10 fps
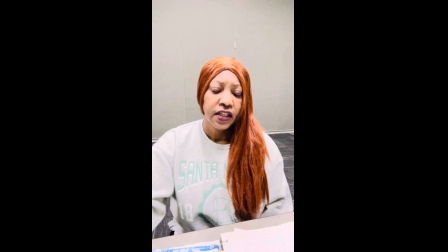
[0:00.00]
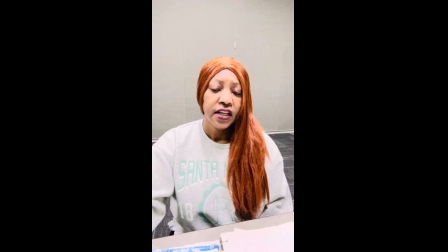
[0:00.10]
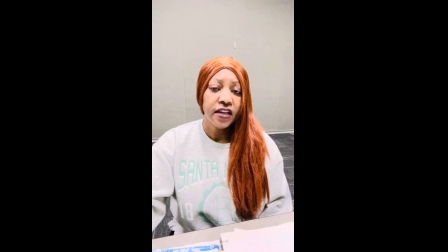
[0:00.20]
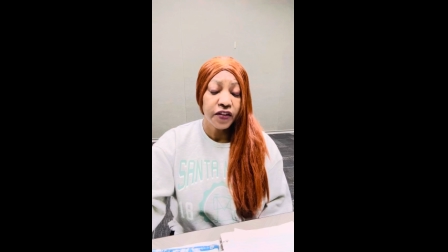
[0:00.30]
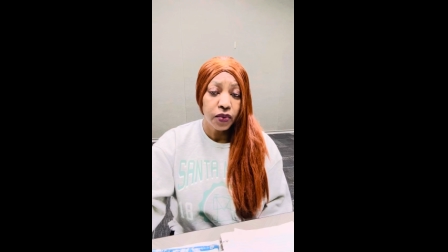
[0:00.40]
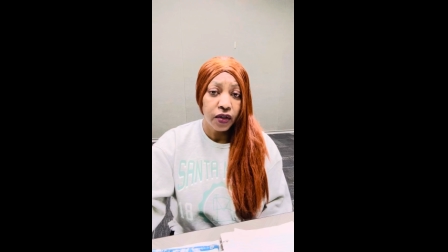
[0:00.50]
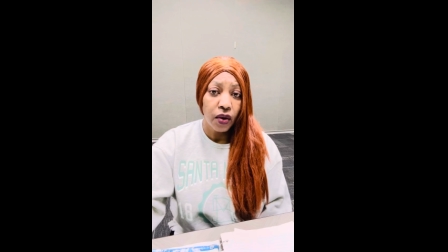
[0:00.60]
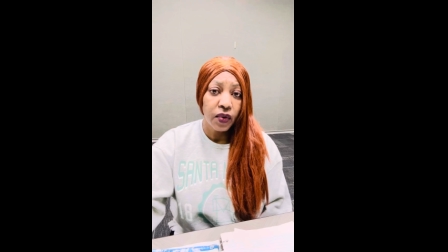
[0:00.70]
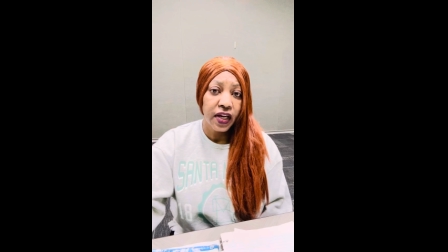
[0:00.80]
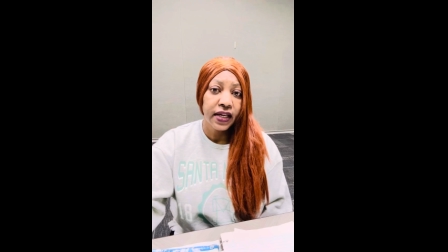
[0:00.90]
If you
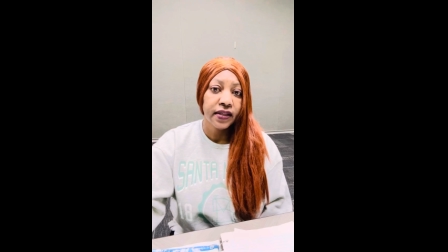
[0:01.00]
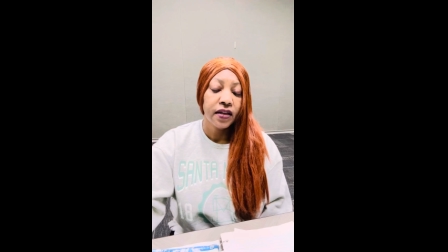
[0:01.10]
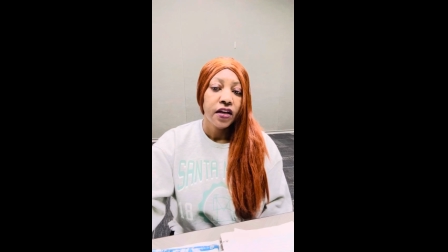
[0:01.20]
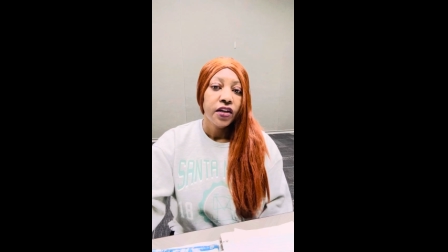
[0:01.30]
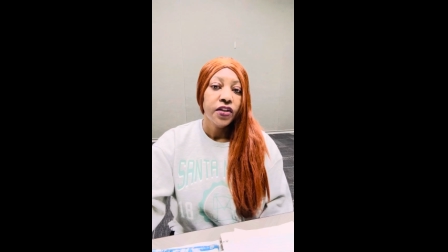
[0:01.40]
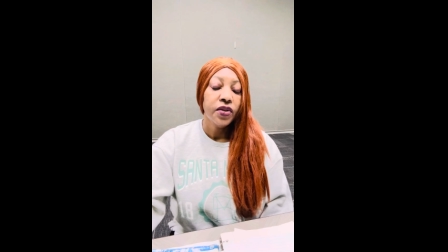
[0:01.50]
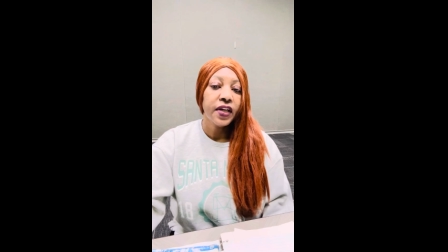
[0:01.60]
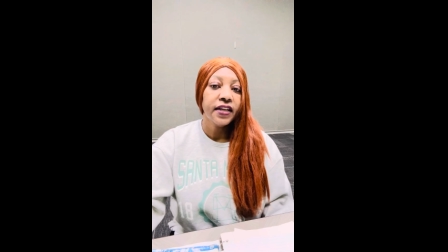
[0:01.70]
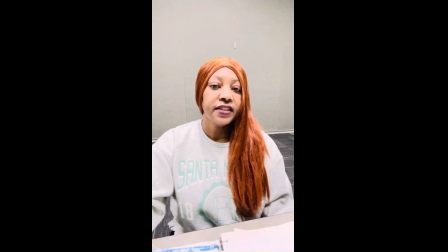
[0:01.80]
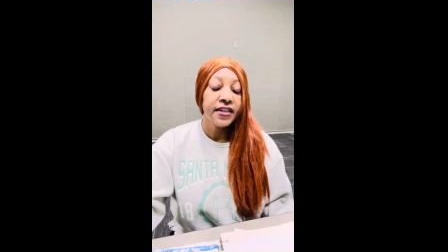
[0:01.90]
go in, you
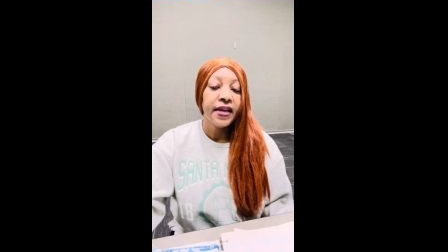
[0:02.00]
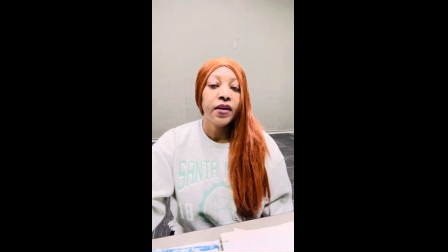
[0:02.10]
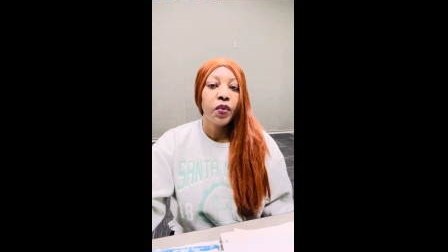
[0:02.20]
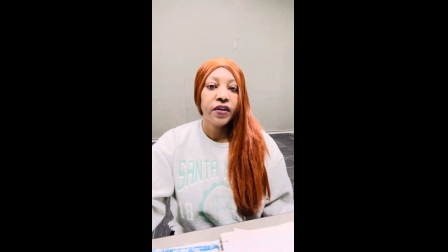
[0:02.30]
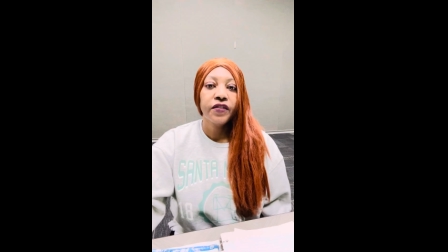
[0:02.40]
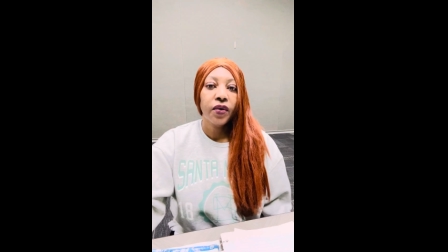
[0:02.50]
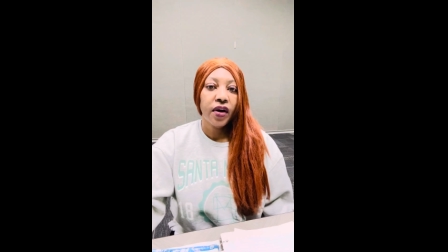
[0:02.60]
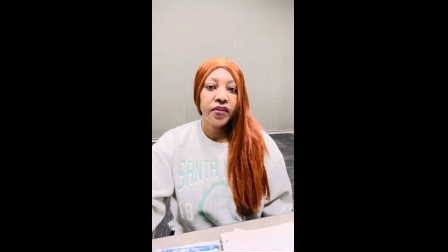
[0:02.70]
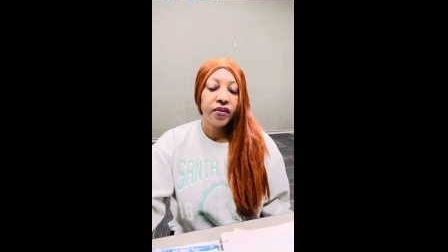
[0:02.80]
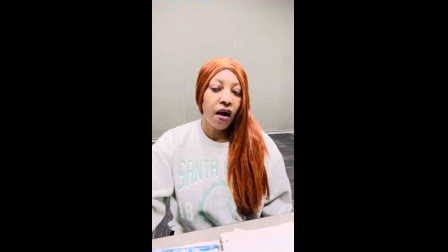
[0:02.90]
can take one of your
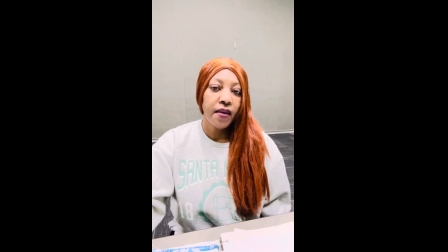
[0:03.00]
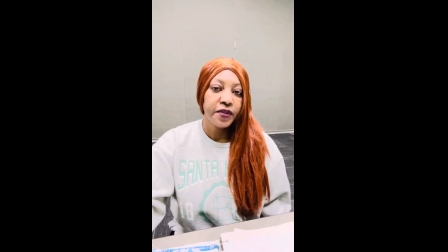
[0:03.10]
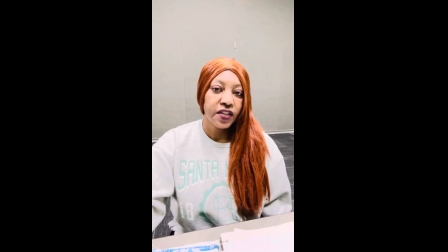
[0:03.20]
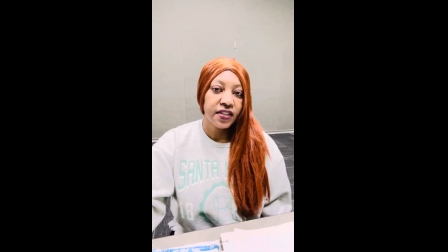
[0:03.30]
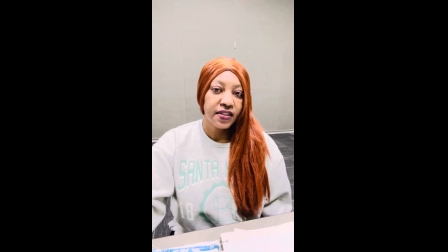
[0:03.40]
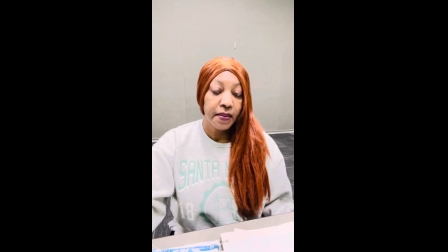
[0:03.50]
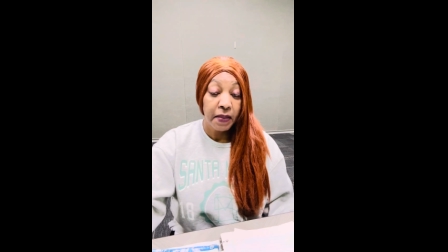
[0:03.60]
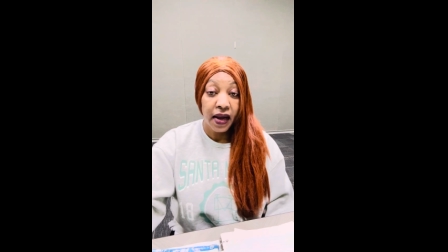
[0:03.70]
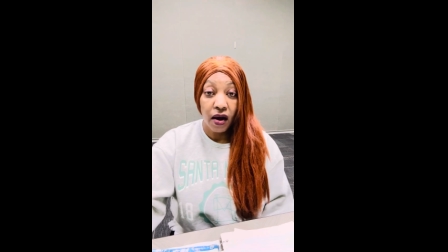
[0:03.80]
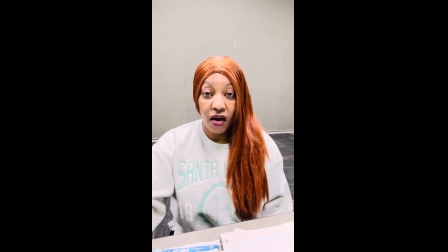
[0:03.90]
other options that
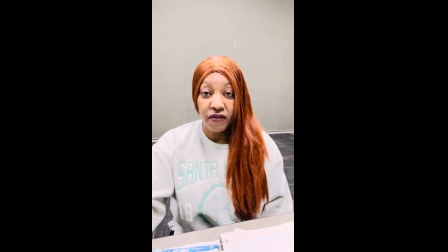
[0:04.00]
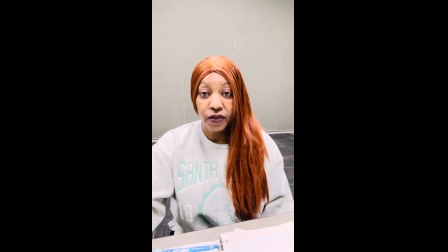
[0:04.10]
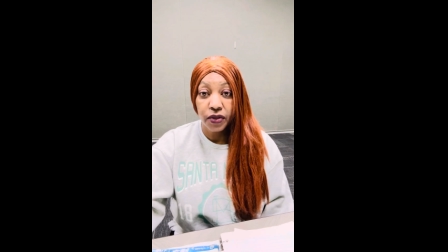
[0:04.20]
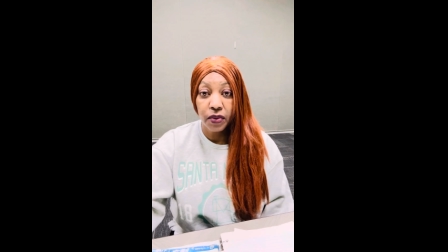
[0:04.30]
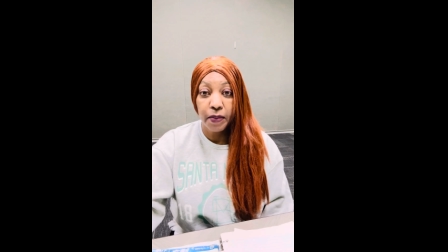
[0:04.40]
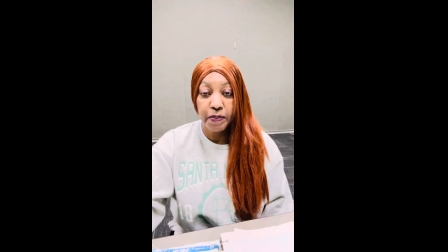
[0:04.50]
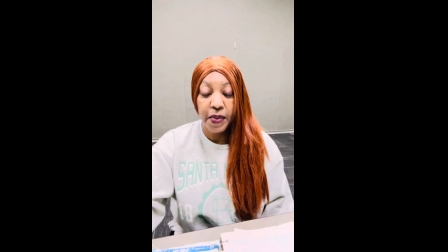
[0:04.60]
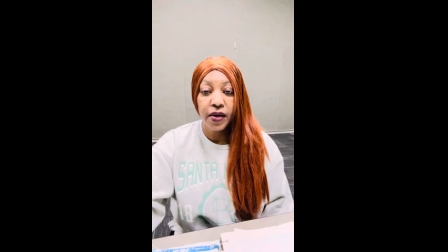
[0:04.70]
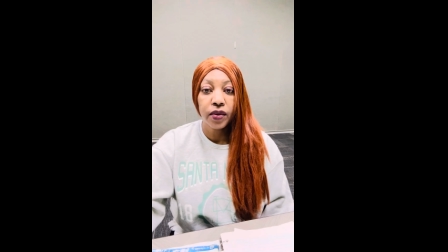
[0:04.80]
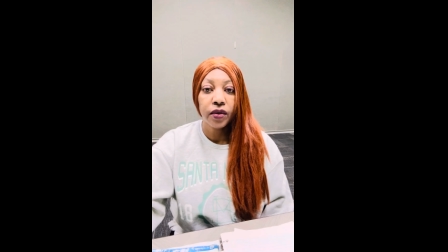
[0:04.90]
might offer you a
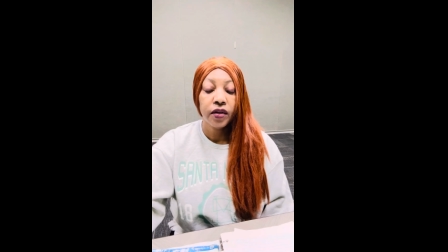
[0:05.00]
better